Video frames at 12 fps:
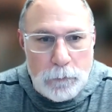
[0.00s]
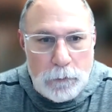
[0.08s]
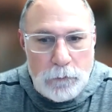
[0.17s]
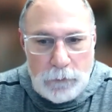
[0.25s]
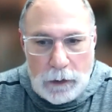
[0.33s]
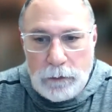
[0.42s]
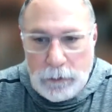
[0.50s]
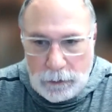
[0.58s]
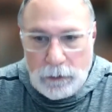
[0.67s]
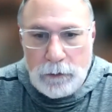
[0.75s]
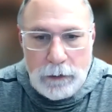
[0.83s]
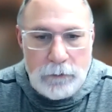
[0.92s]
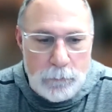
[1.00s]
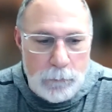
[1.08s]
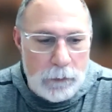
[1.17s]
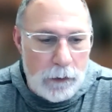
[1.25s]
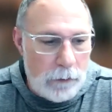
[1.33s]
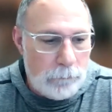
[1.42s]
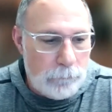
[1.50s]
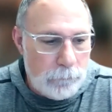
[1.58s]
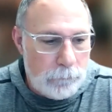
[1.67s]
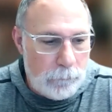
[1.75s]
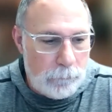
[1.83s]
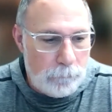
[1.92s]
Because I think it needs to be done.
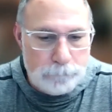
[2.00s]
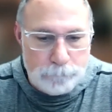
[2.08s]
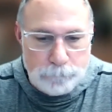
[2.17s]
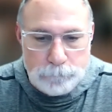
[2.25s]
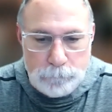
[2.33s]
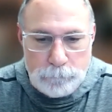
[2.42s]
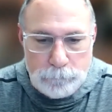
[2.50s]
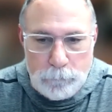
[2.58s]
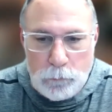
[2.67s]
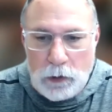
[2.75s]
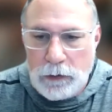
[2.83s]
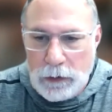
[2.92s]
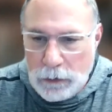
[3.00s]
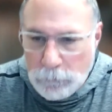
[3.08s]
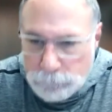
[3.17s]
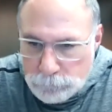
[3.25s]
Brittany.